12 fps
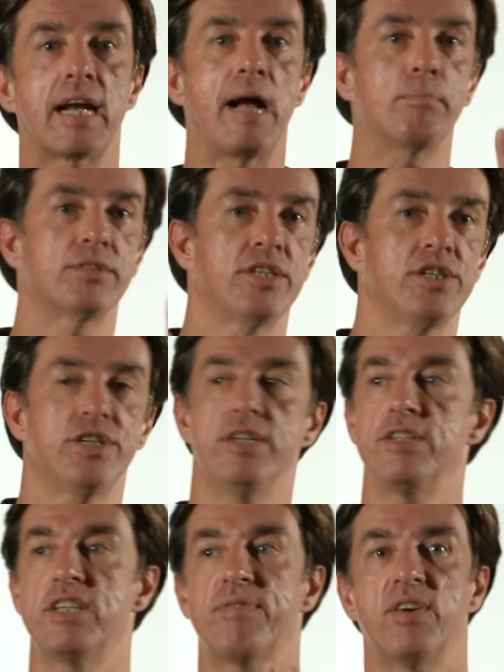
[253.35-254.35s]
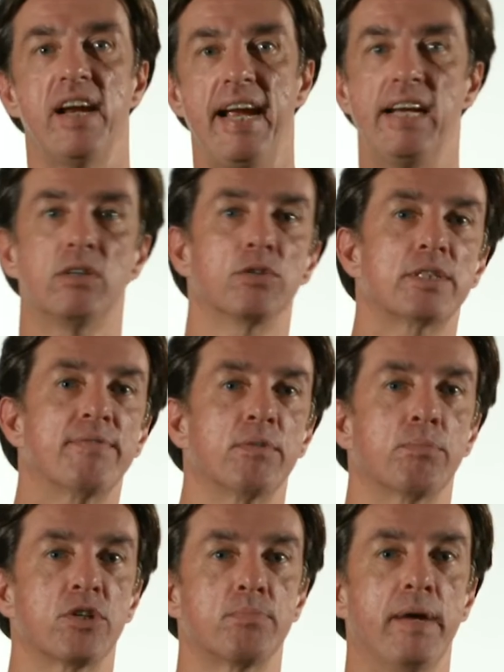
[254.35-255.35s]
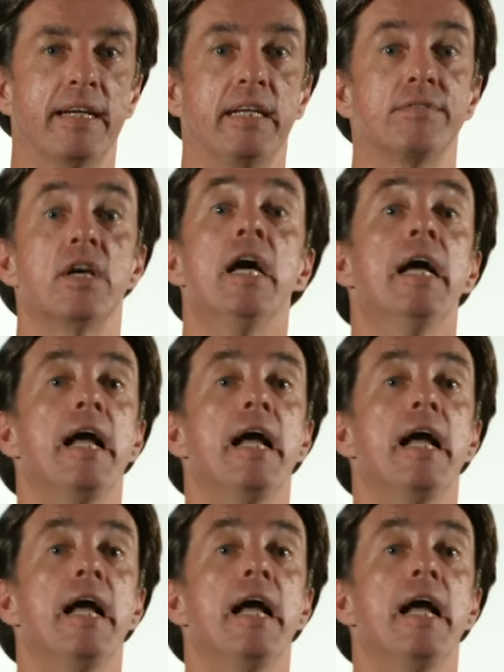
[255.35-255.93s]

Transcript: compositions, different angles, different perspectives,